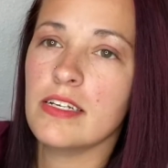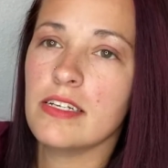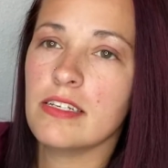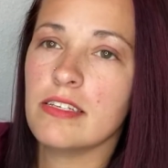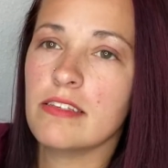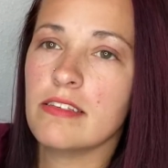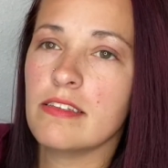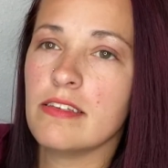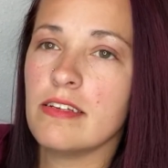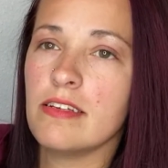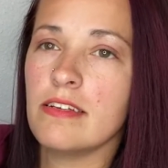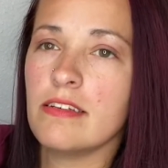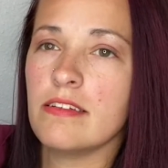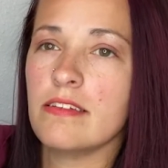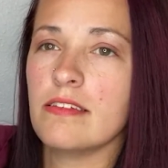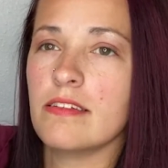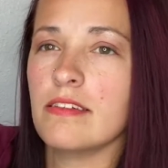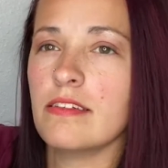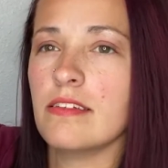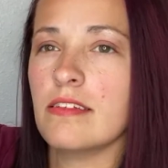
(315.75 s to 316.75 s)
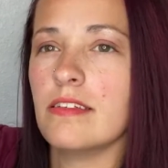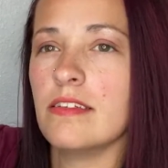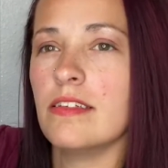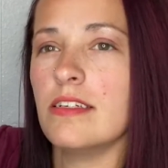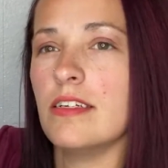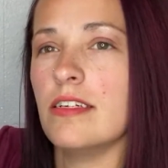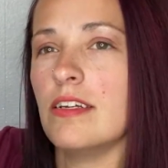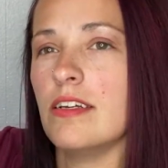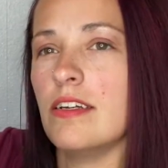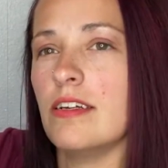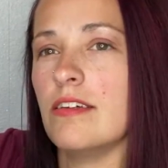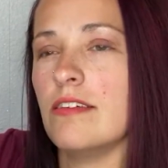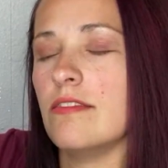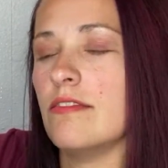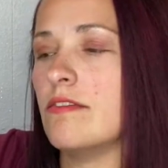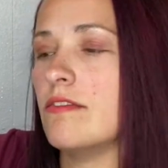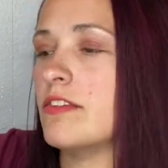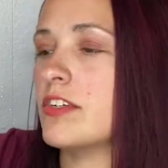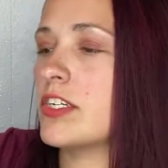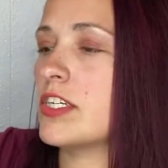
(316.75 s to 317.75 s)
See?
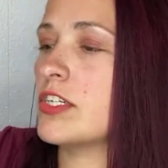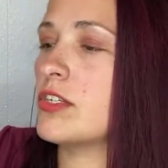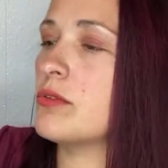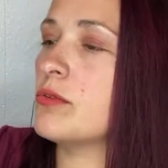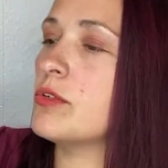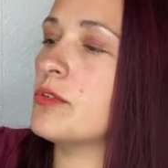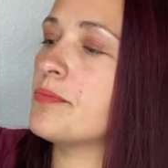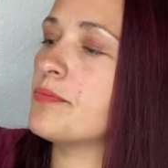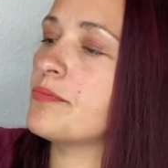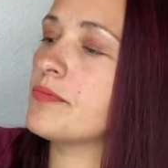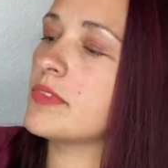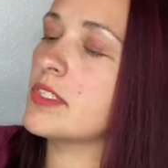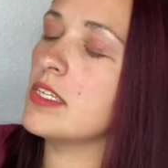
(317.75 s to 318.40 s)
Very cool.